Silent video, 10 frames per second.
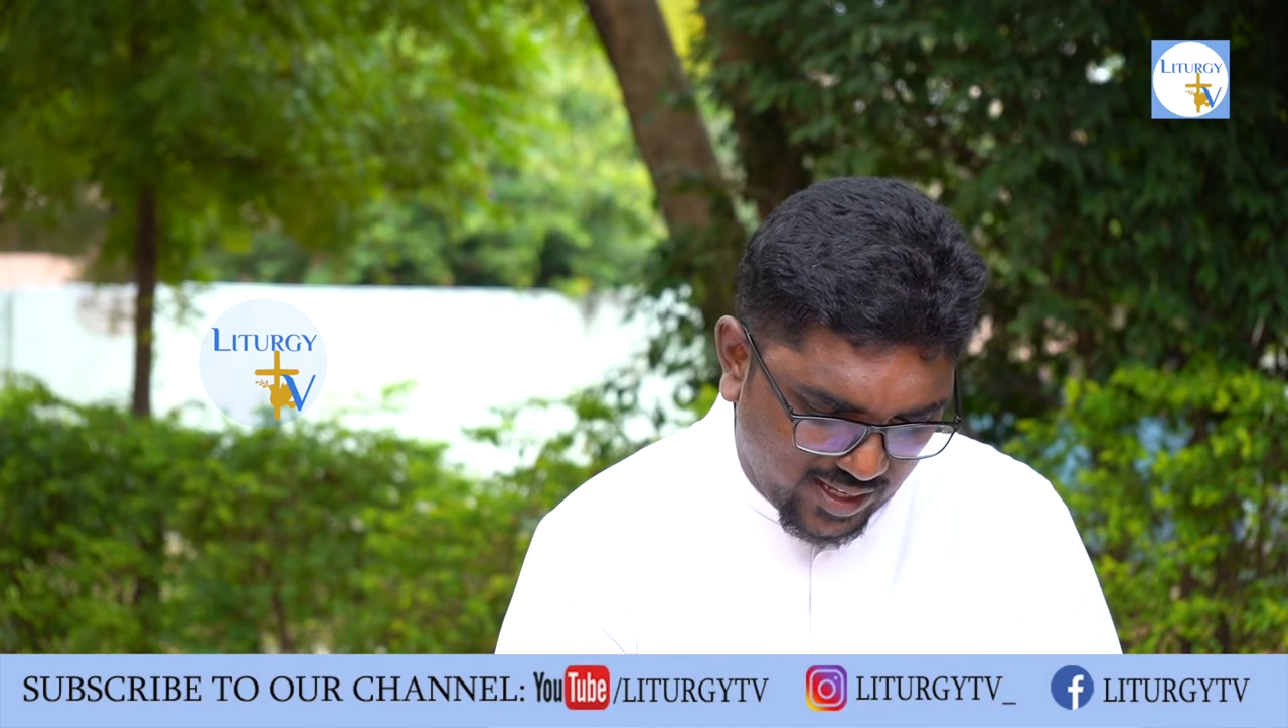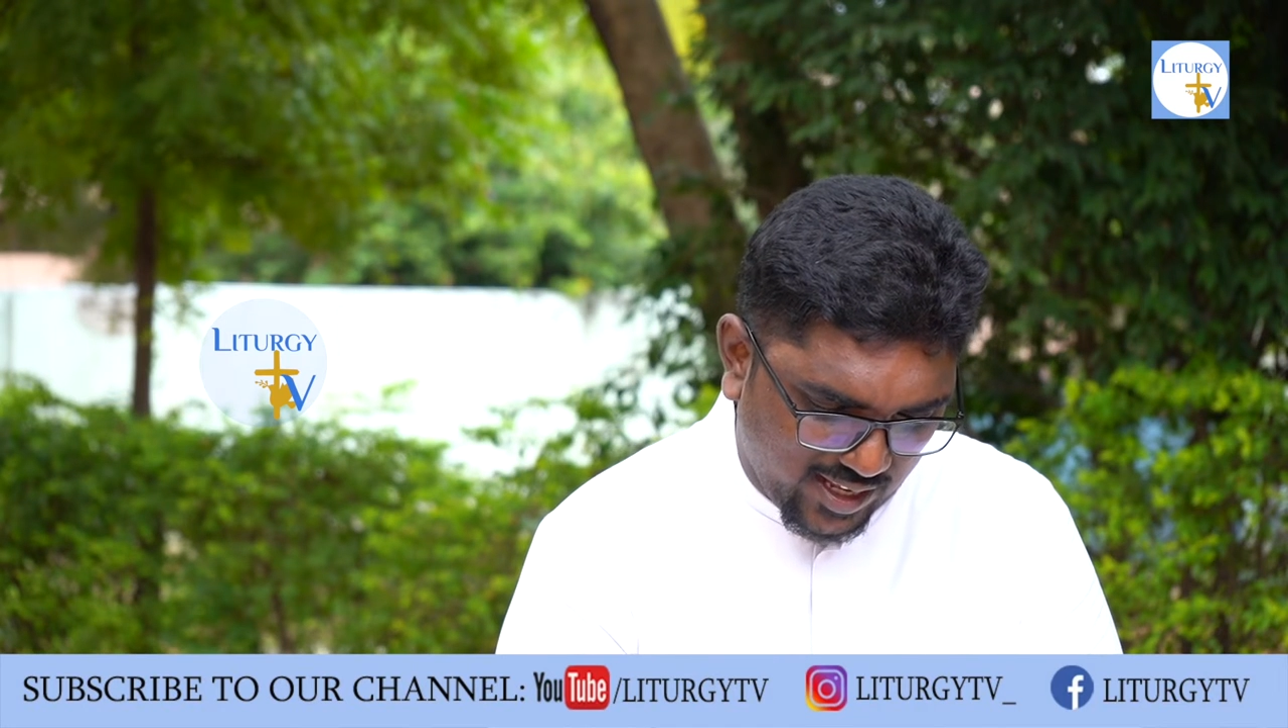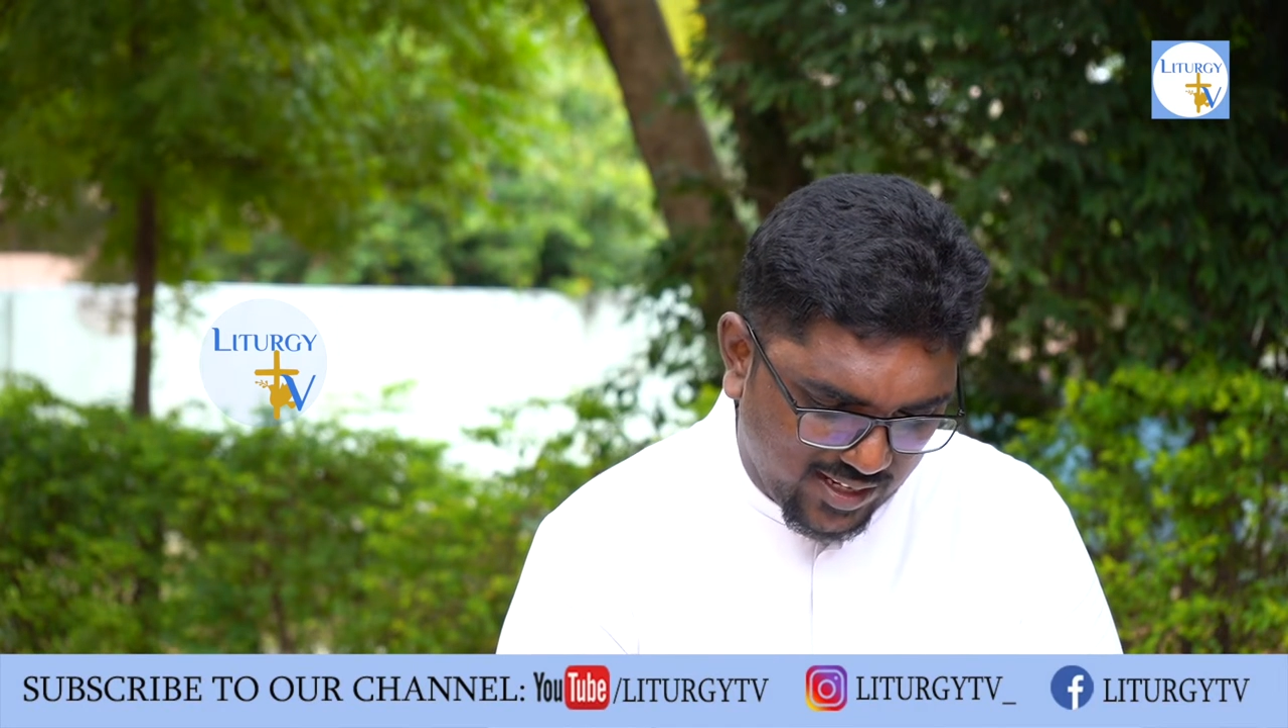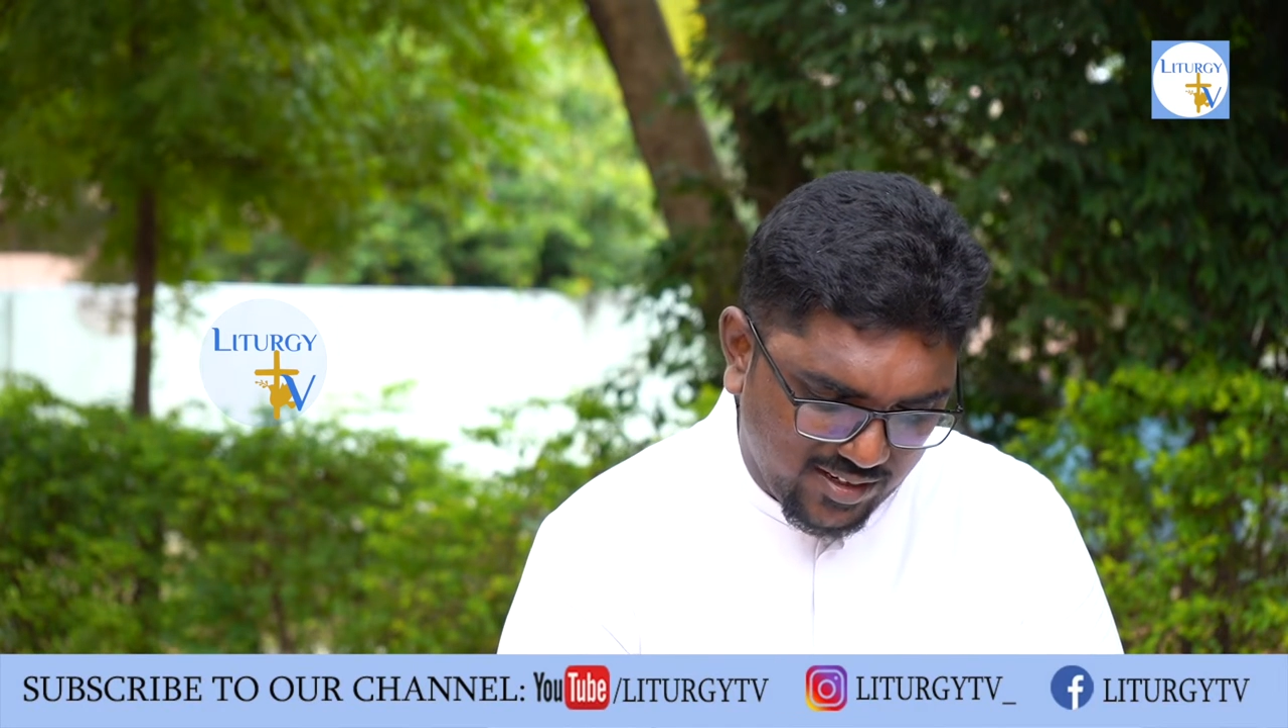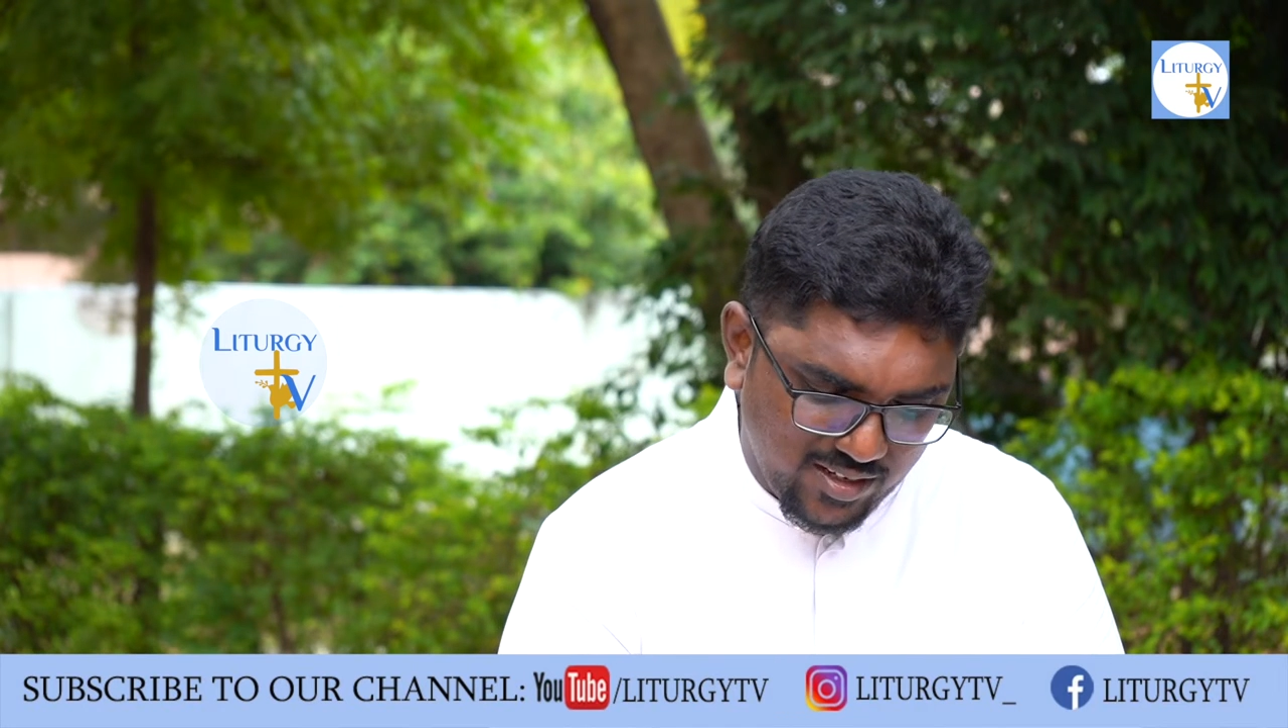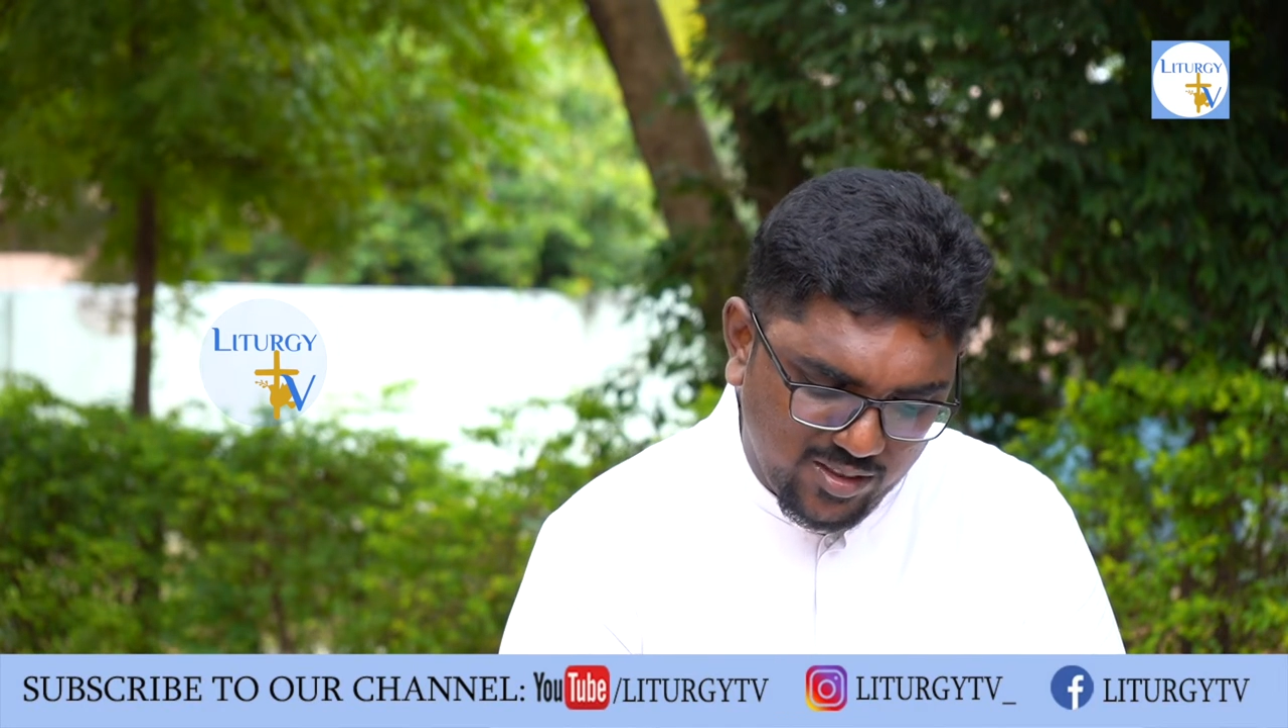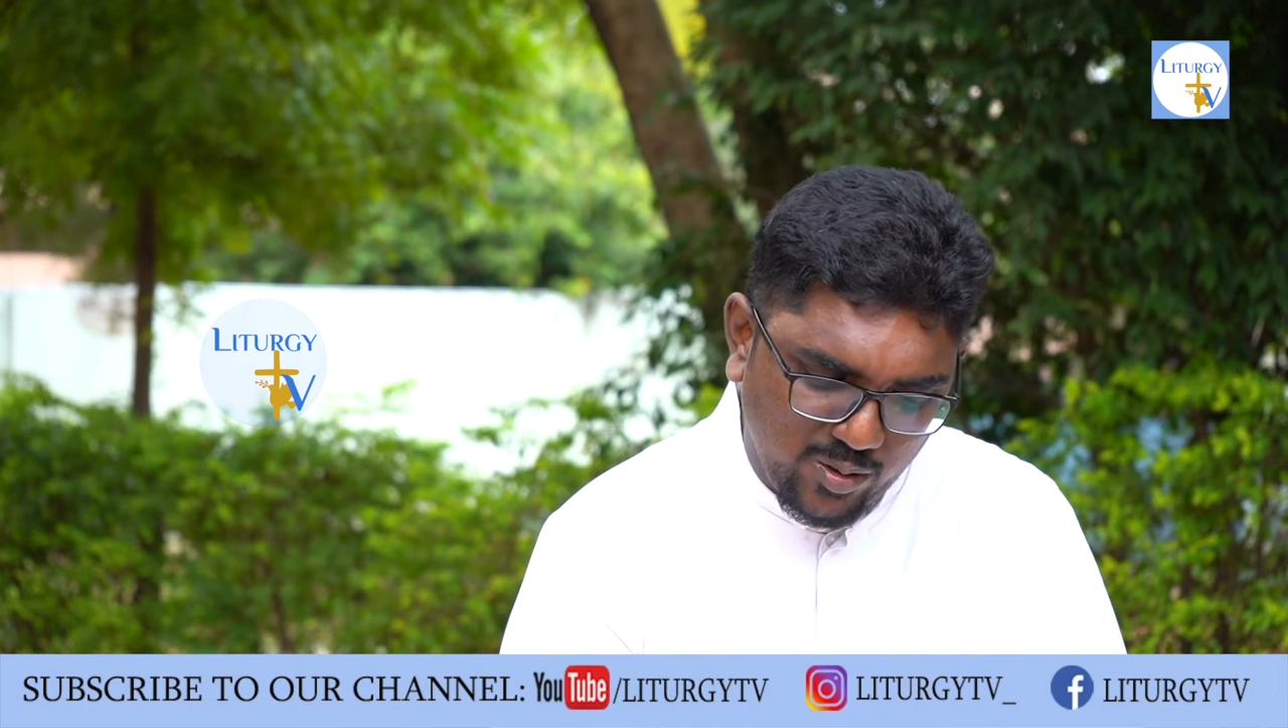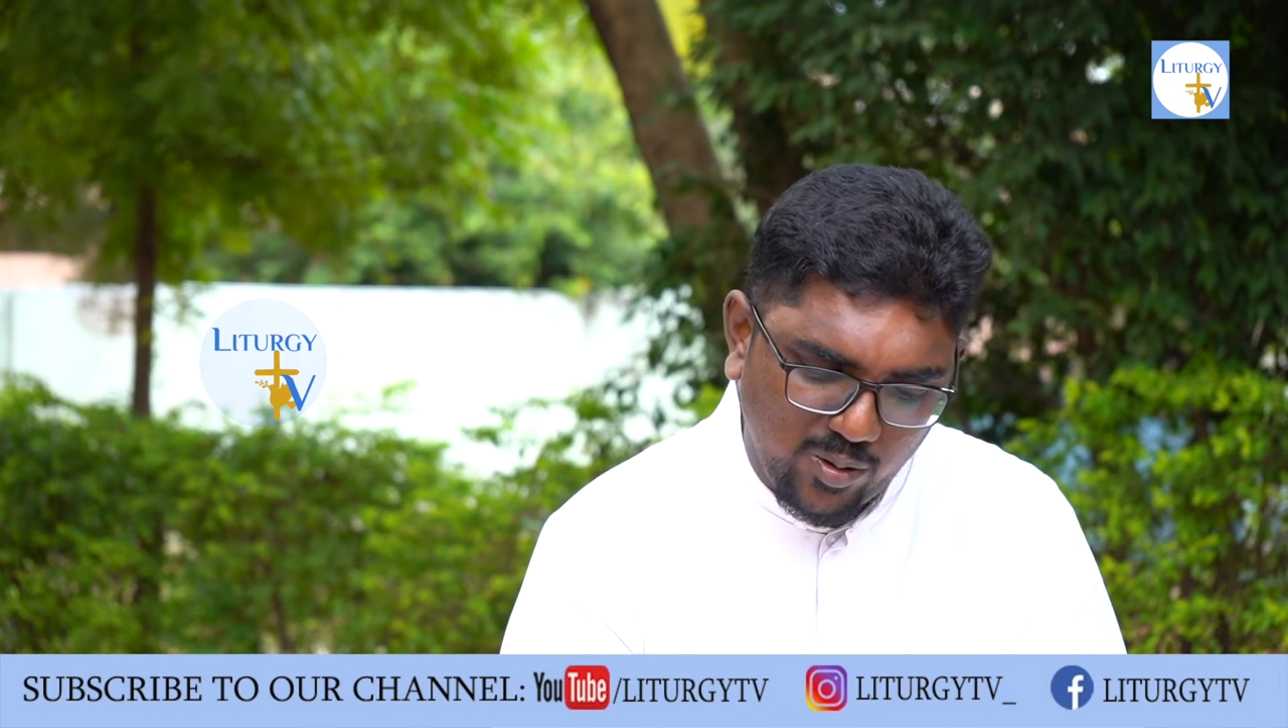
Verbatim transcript: And the